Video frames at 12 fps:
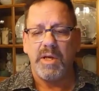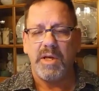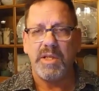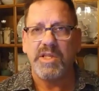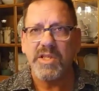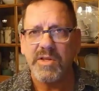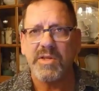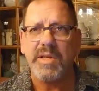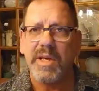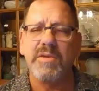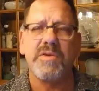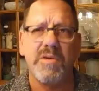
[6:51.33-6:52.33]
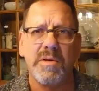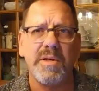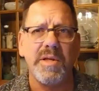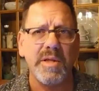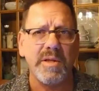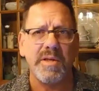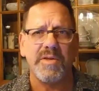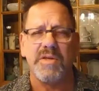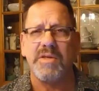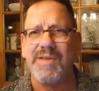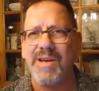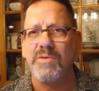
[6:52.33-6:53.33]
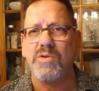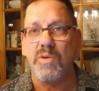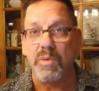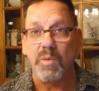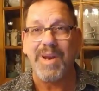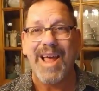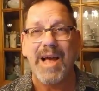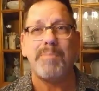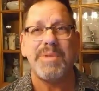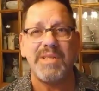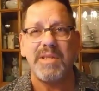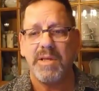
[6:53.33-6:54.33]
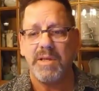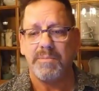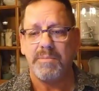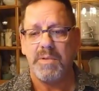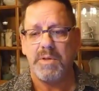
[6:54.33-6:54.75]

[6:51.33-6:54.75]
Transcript: He just tells Cornelius and his household what happened to him.